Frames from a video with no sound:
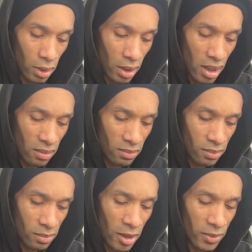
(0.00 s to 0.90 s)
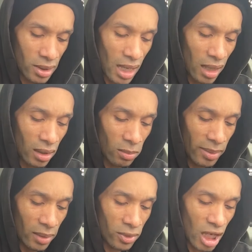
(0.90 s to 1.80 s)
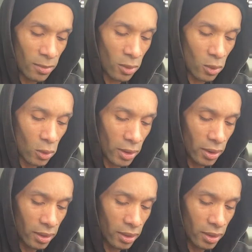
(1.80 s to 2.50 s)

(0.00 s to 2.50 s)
um, it was a Taco Bell double order.